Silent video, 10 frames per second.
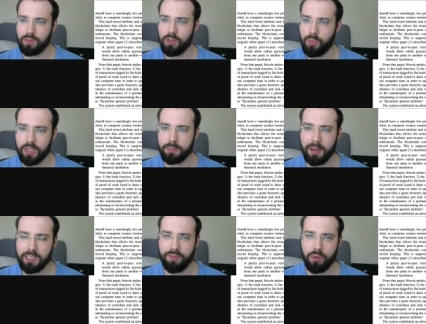you would
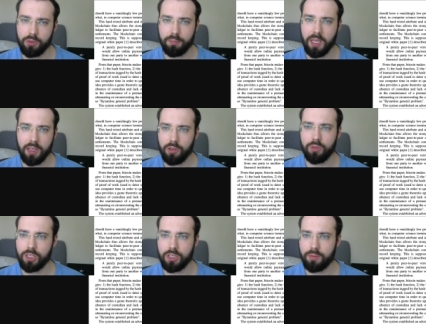expect if it was being
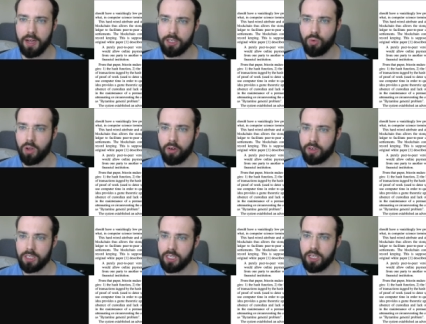used as an actual
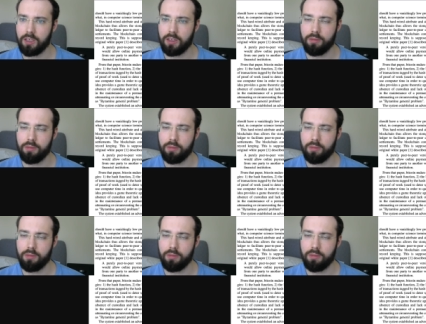currency